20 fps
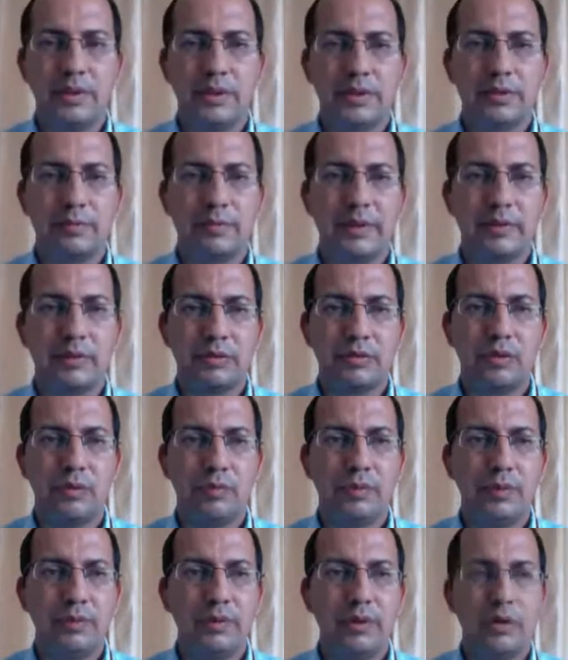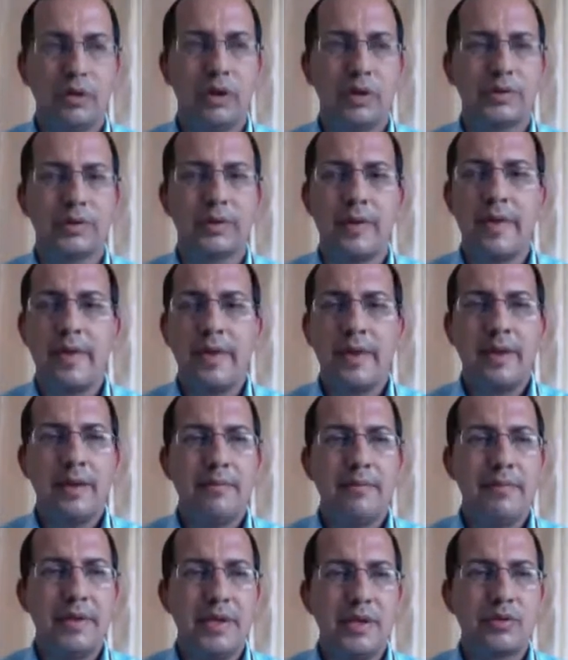spectroscopy, because
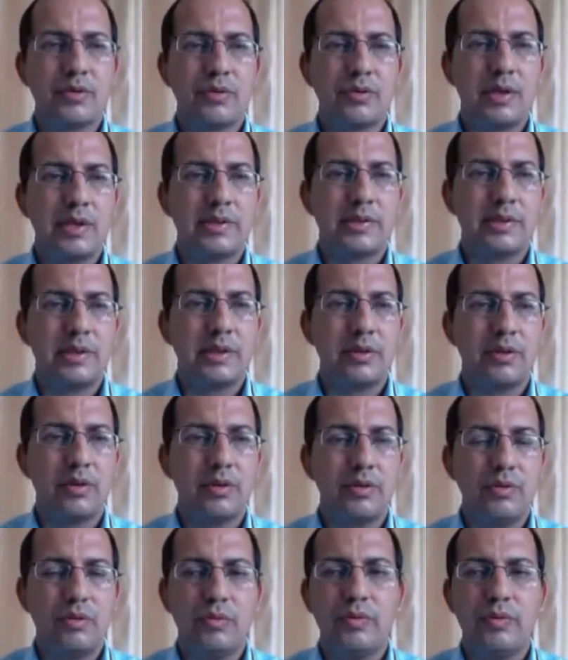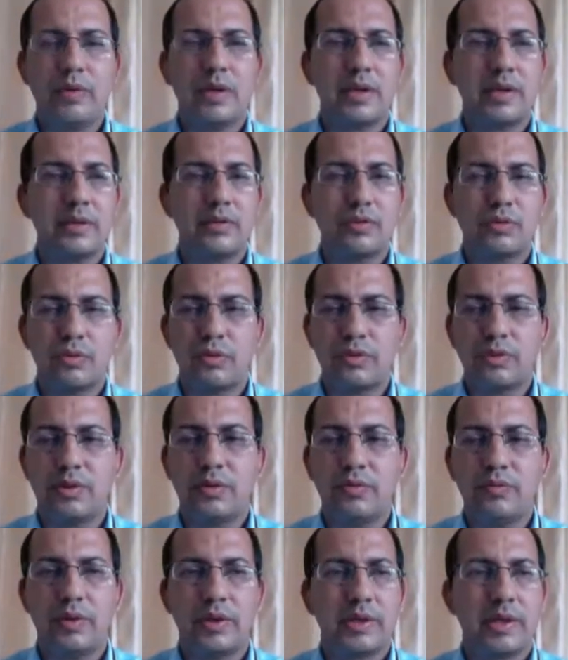many students, they don't know what are the
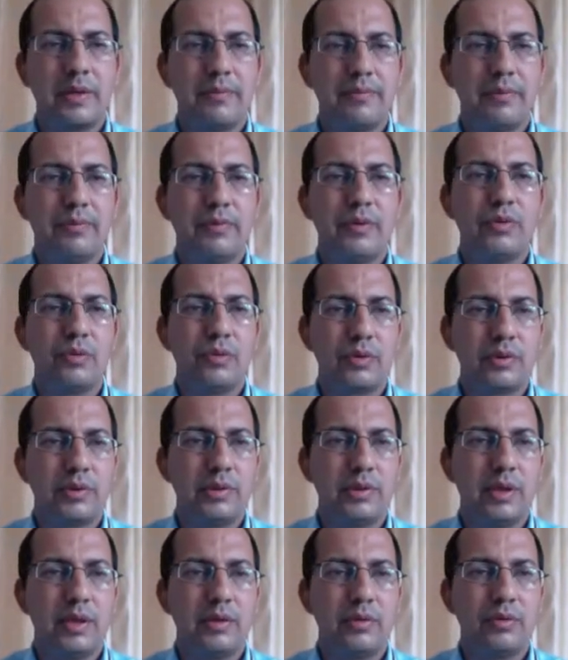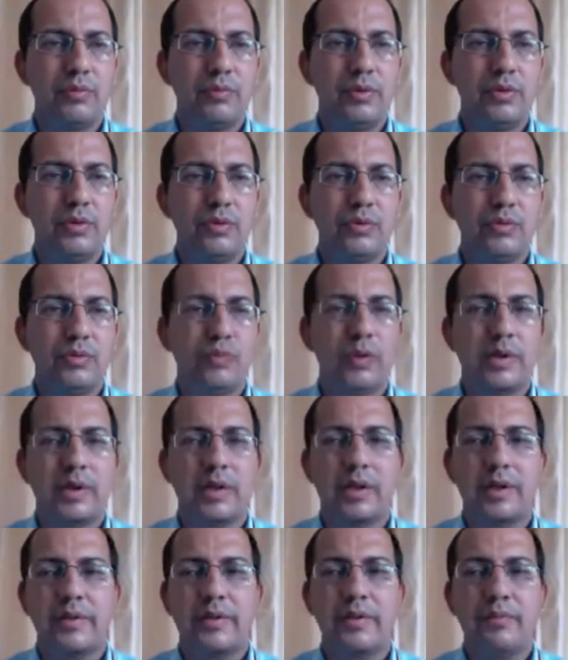sources, what type of the sources are to be used, what
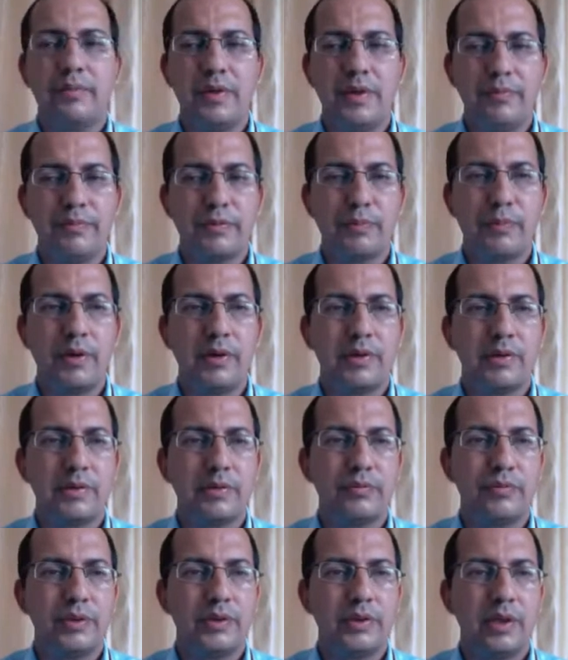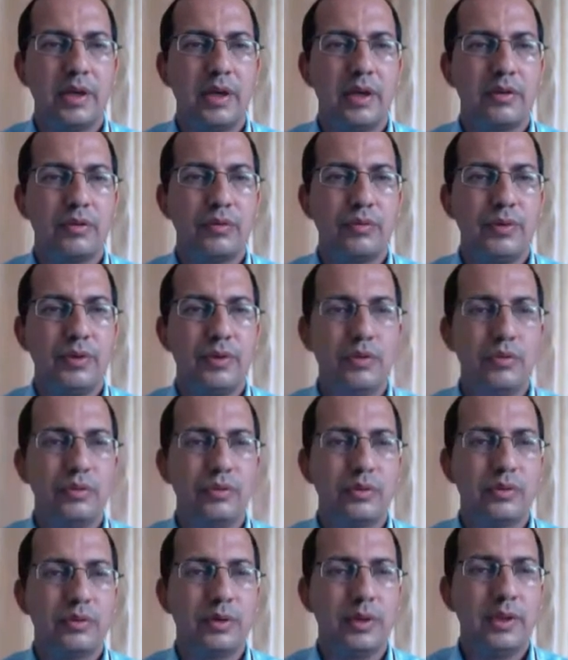are the beam splitters which are to be
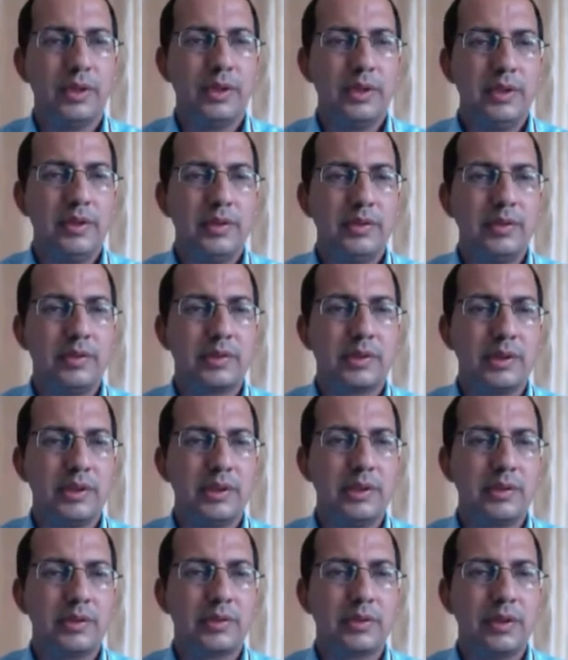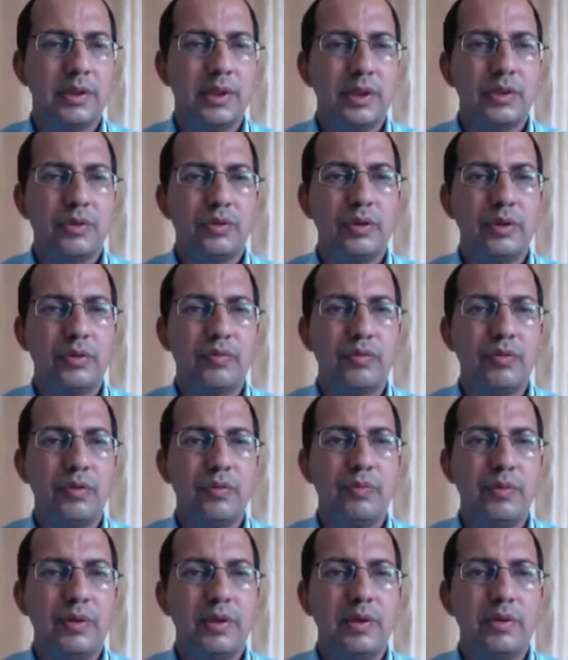used in this case. So it would
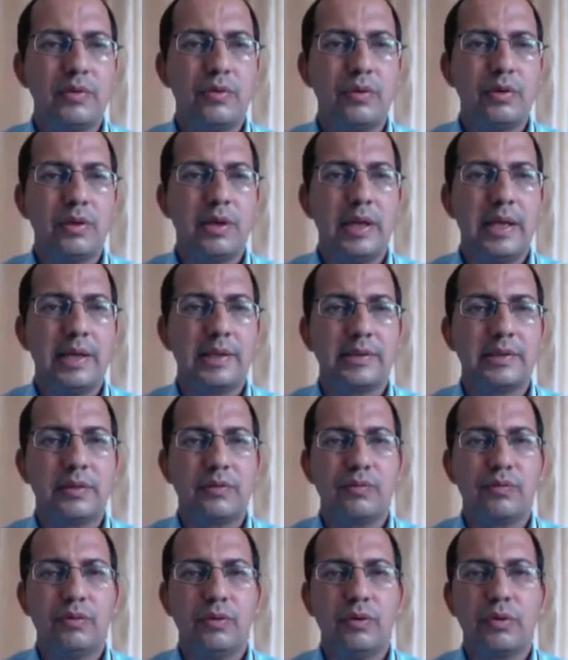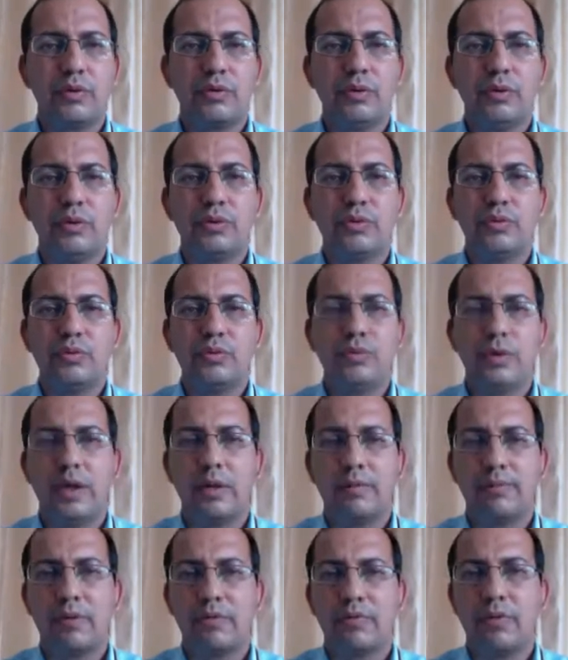be good lecture for those who are
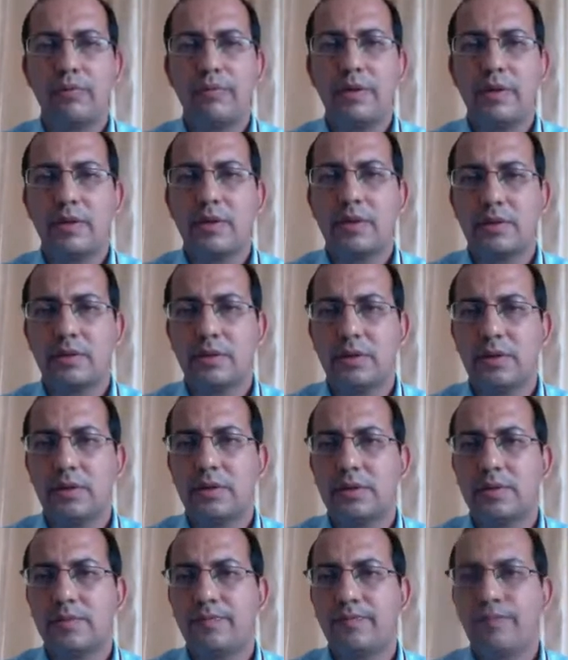performing the research,